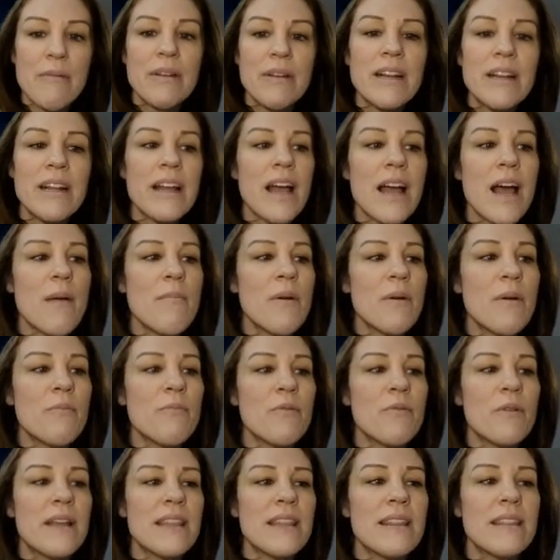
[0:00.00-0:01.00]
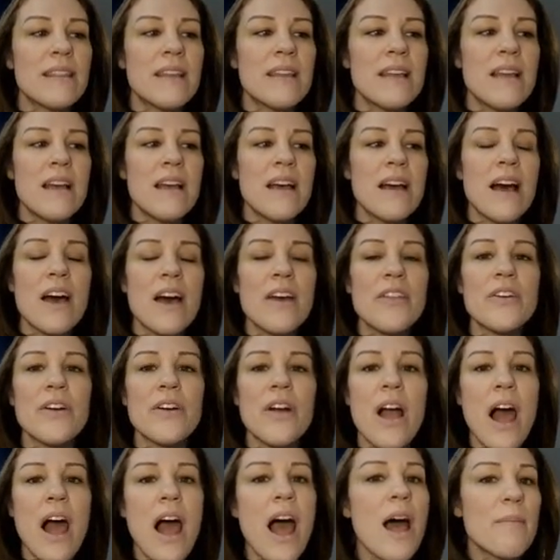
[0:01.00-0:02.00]
I'm going to come up with
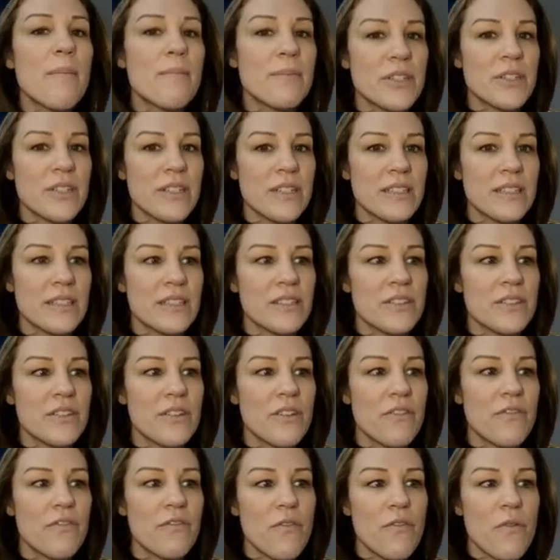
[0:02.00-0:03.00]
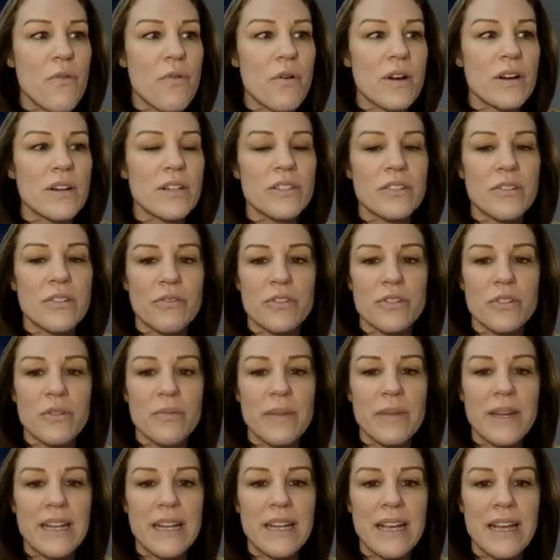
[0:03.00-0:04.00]
other options for
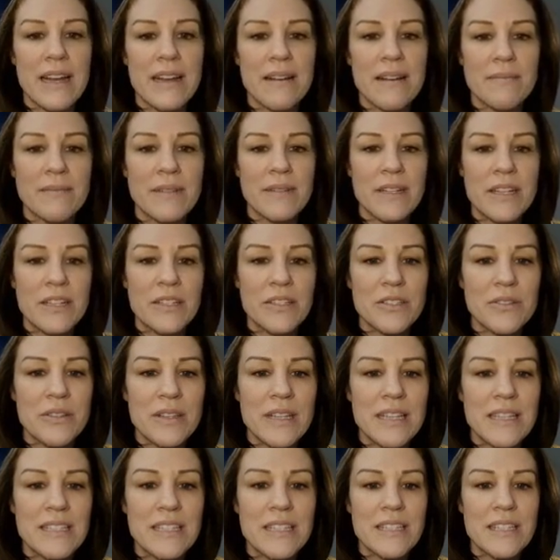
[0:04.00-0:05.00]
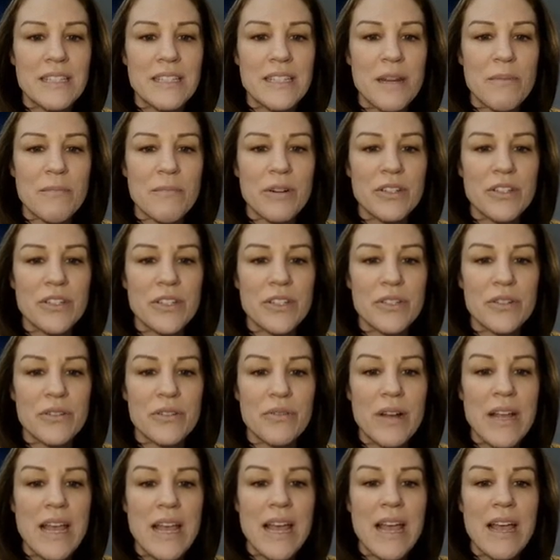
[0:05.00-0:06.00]
social media. So this is number
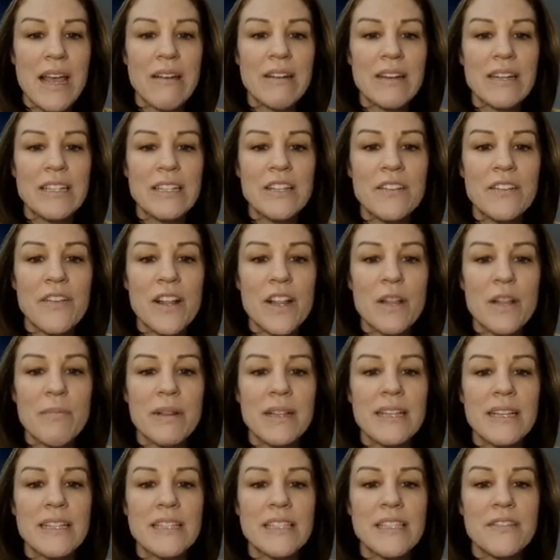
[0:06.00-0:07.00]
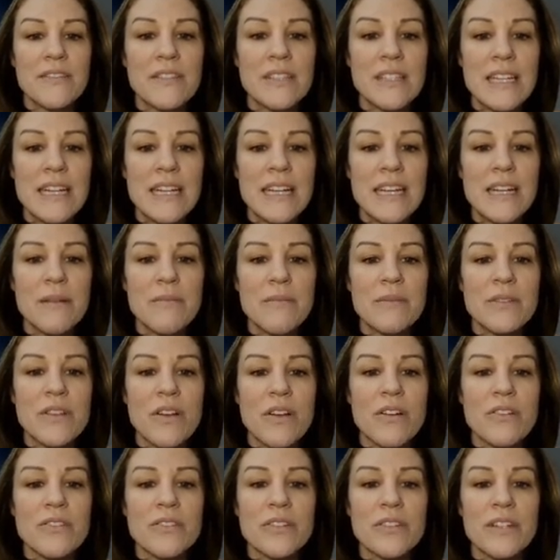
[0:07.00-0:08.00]
2. I'm going to develop a list of
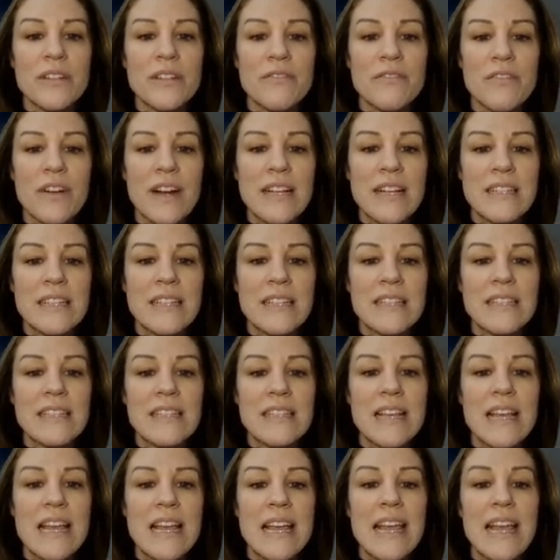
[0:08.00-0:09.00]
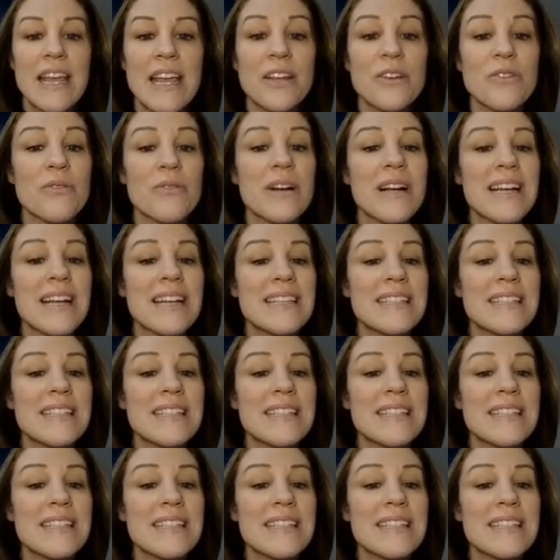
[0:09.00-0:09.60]
synonyms, alternate phrases, and or